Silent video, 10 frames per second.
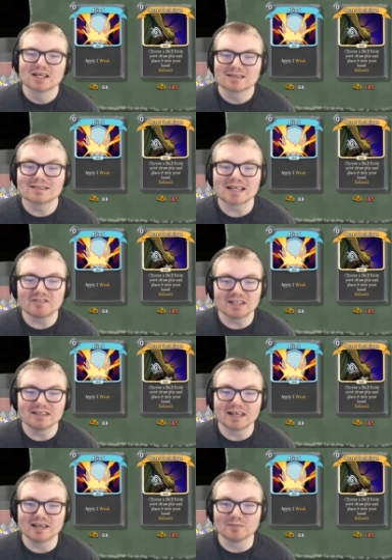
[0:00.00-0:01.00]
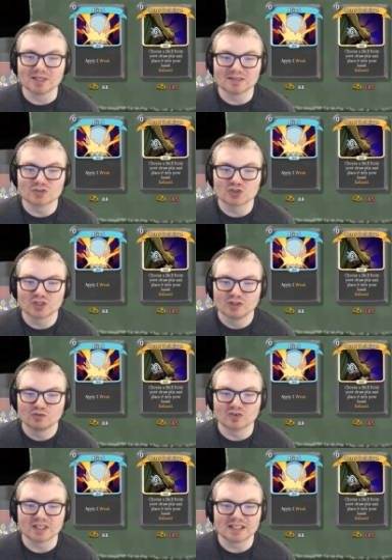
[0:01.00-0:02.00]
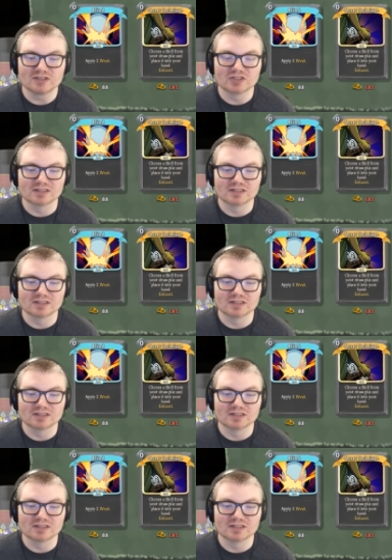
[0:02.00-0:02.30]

seven damage for each